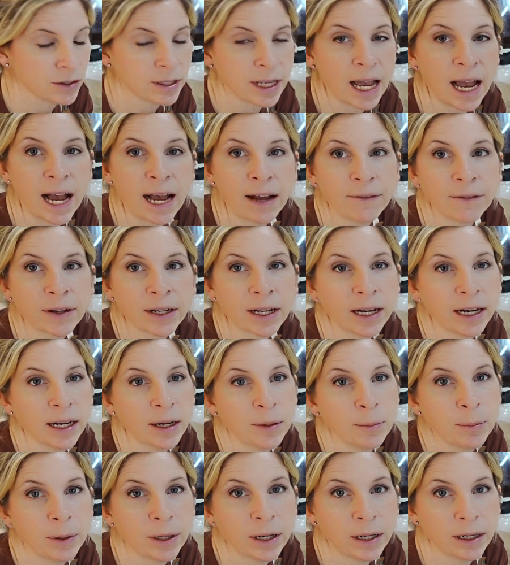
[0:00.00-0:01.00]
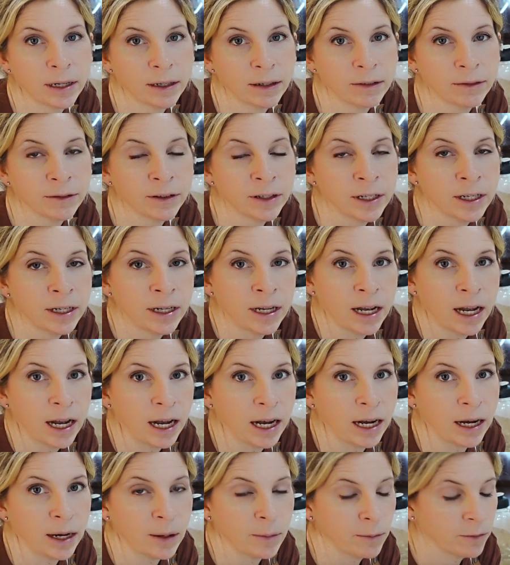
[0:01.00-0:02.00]
a half a cup of
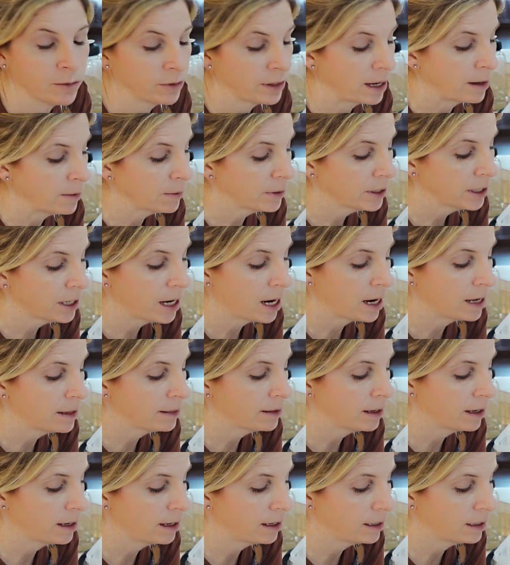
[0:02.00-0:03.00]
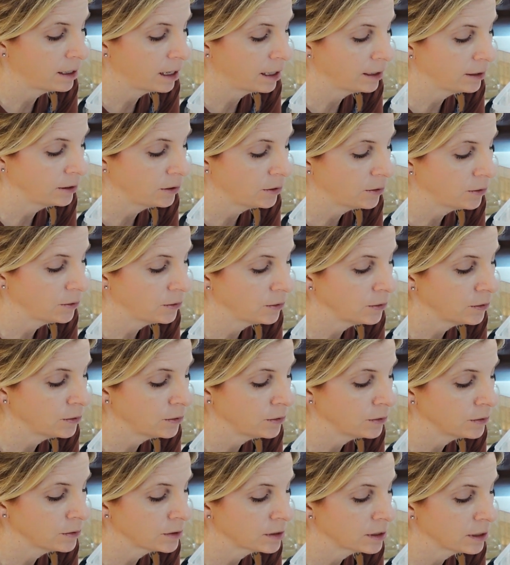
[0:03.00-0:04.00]
flour, and then I
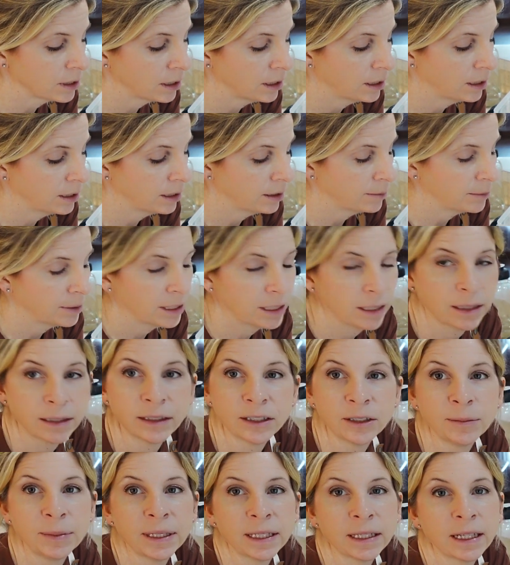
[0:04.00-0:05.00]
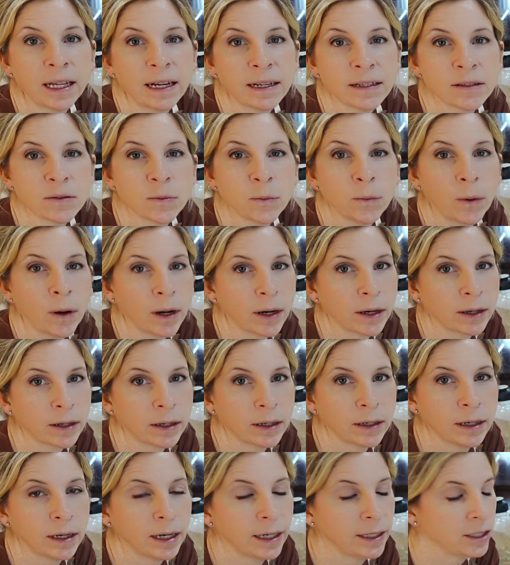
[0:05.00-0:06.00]
use a little bit less
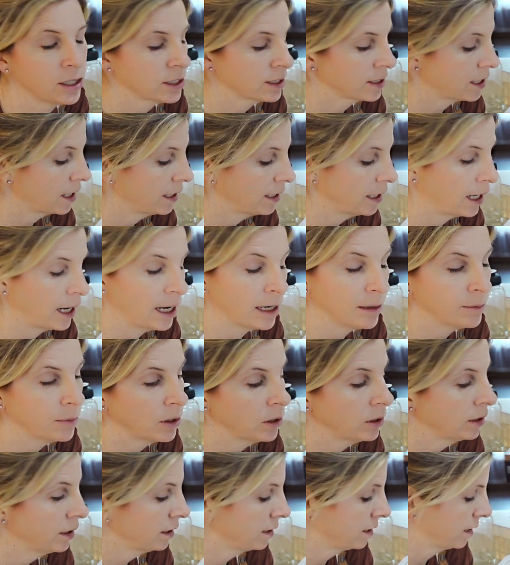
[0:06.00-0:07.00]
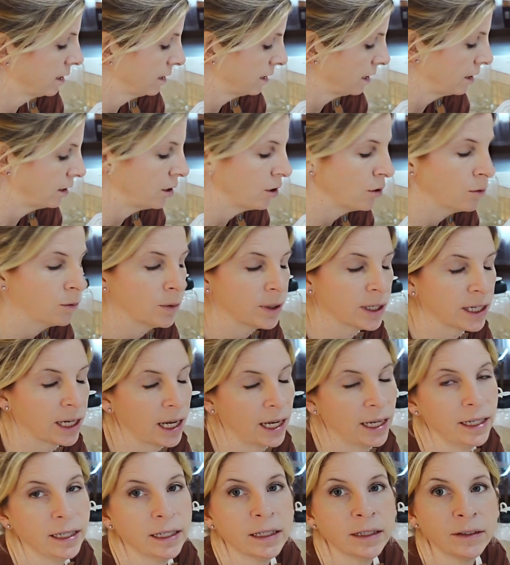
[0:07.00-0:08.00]
water. I just kind of eyeball it because I know what
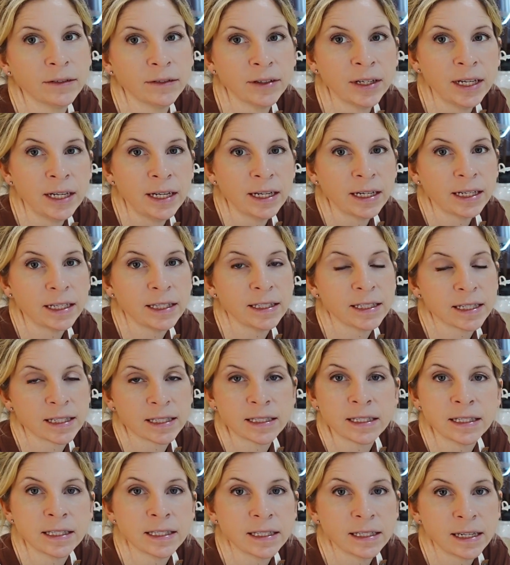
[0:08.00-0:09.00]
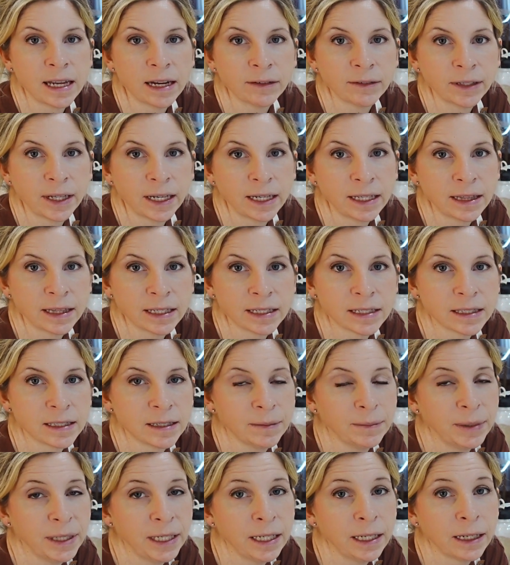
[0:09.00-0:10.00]
kind of consistency I would like this
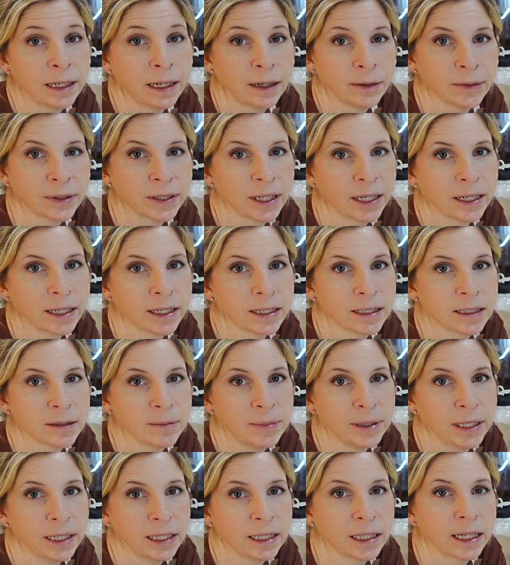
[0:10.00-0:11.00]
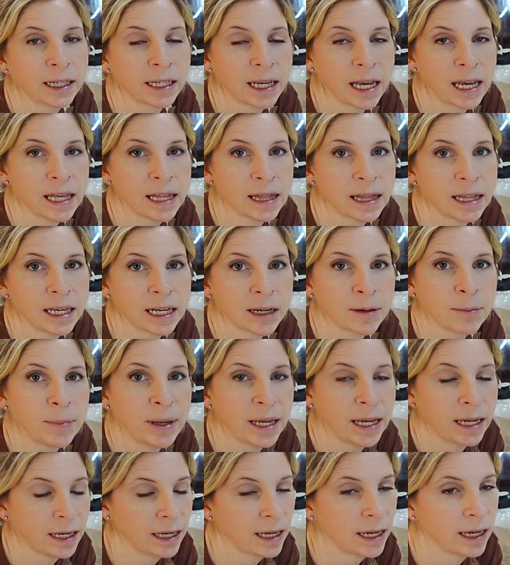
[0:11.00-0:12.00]
to be, and I would like it to be like a thick
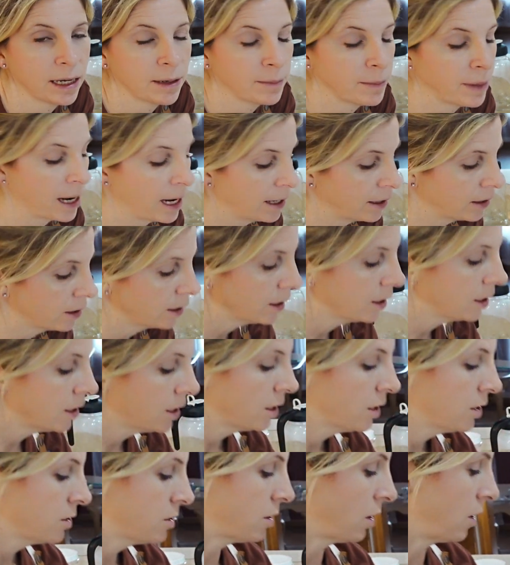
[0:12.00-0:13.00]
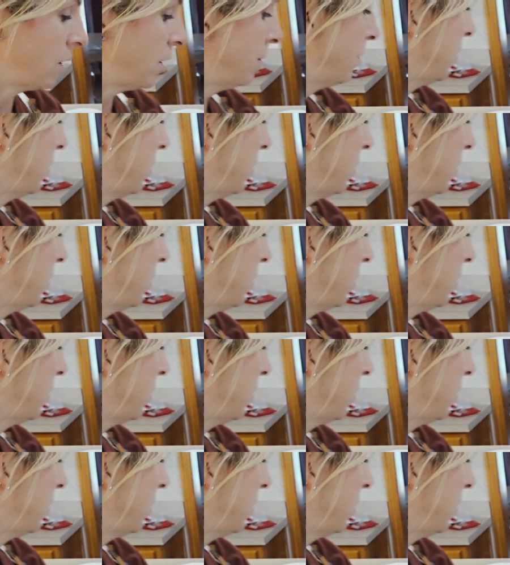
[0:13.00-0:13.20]
pancake batter. So I'm